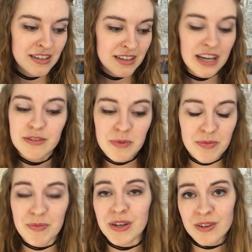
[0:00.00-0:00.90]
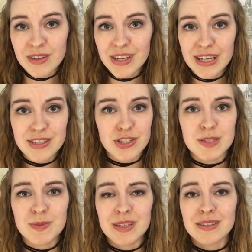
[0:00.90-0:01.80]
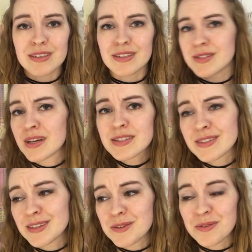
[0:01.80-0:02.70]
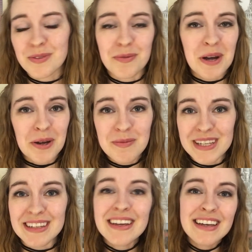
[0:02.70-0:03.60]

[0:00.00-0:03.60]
I remember my early days just being exhausted and overwhelmed and